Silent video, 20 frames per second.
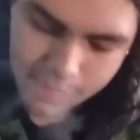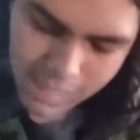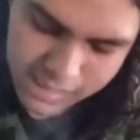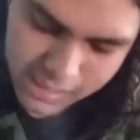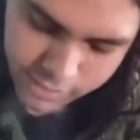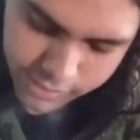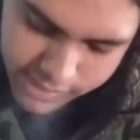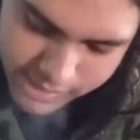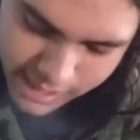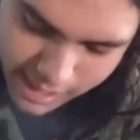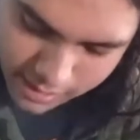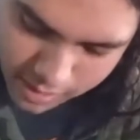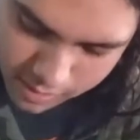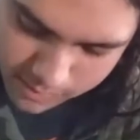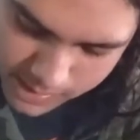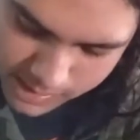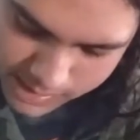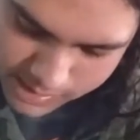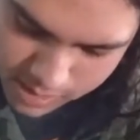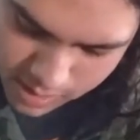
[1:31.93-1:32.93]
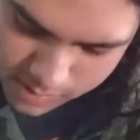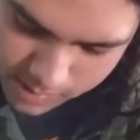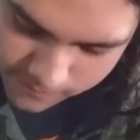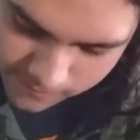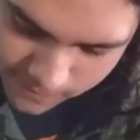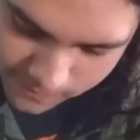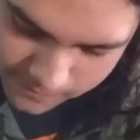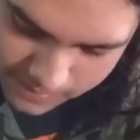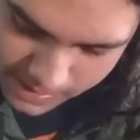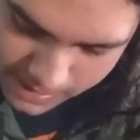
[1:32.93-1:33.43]
Let's increase that a little bit. Let's go up to
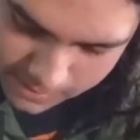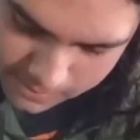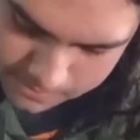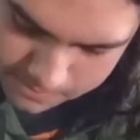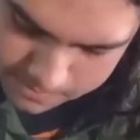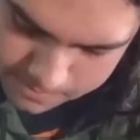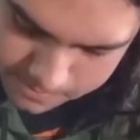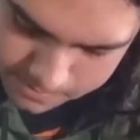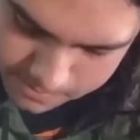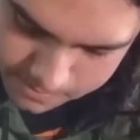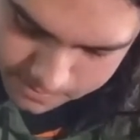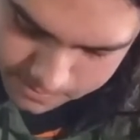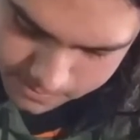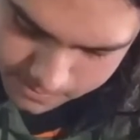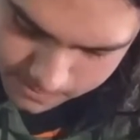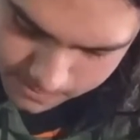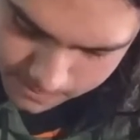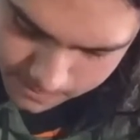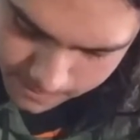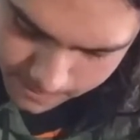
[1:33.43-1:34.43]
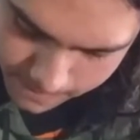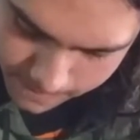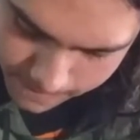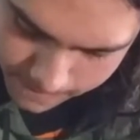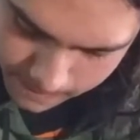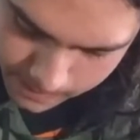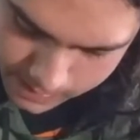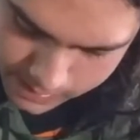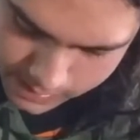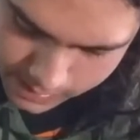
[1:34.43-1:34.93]
50.
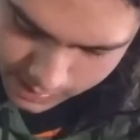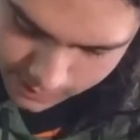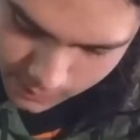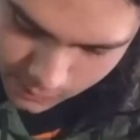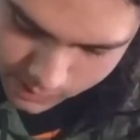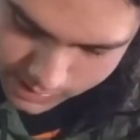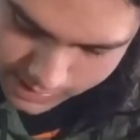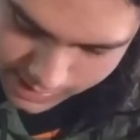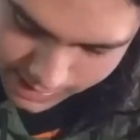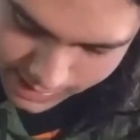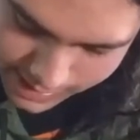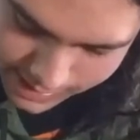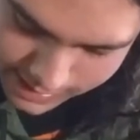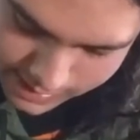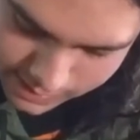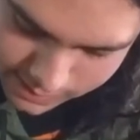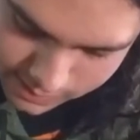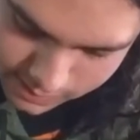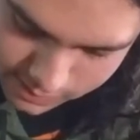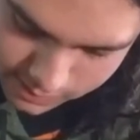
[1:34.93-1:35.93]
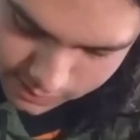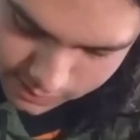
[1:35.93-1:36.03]
So give me one second, guys.